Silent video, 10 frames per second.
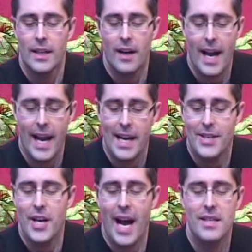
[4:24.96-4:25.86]
Letter
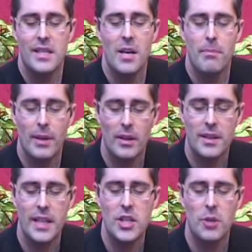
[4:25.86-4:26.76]
A, she has the
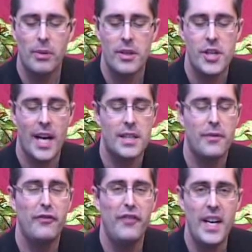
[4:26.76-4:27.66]
ability to
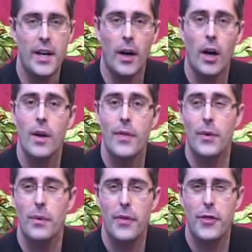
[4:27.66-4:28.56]
project fear
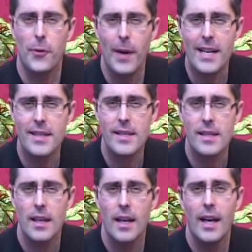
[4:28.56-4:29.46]
through
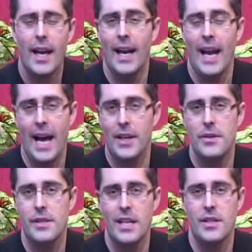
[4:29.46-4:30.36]
threats and
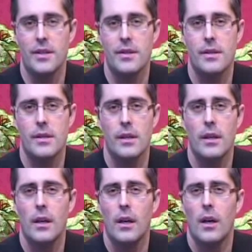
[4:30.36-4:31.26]
accusations.
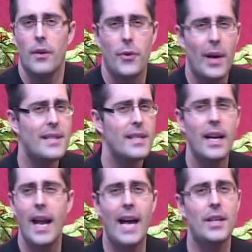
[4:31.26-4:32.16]
Threats
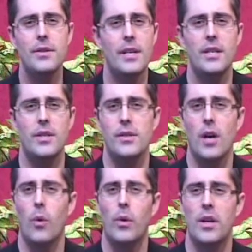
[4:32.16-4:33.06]
and
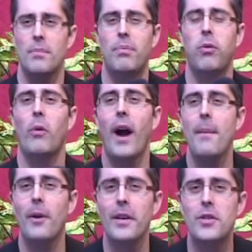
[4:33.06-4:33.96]
accusations are one of the
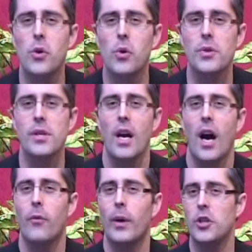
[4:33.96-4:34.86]
primary tools
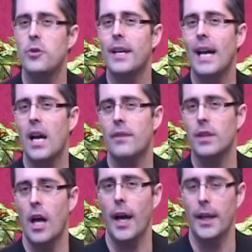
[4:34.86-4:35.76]
of when you get out
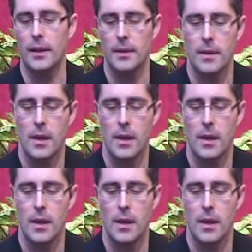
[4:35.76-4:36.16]
of line.